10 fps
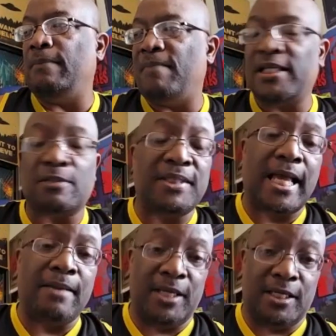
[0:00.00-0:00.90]

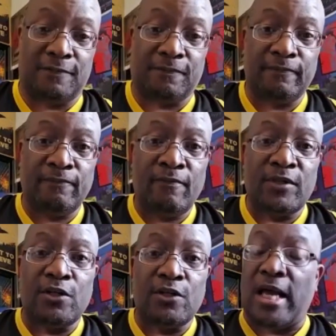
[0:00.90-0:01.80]
Mesopotamian.
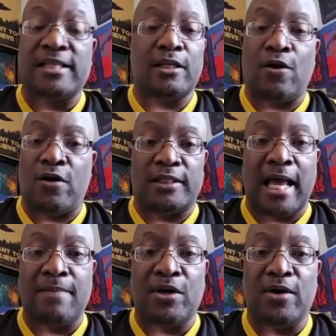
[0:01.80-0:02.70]
So that's a long
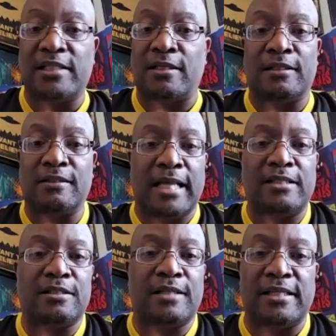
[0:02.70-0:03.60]
time ago.
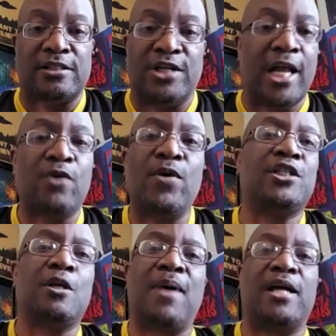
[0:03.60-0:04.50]
That's
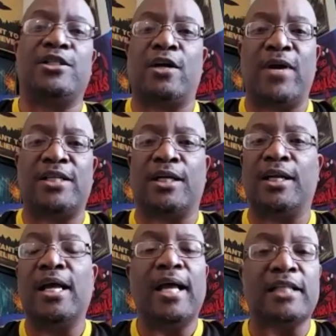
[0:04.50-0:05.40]
generation upon generation.
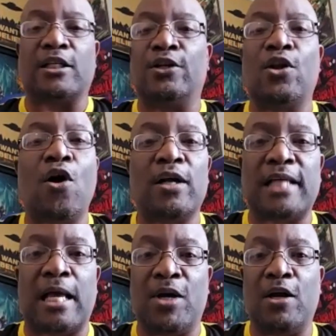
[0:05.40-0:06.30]
That's a long
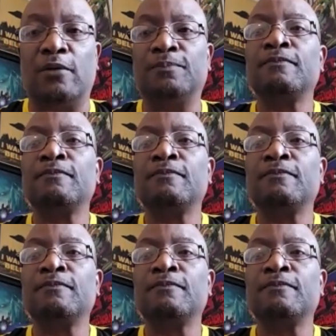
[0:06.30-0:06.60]
time ago.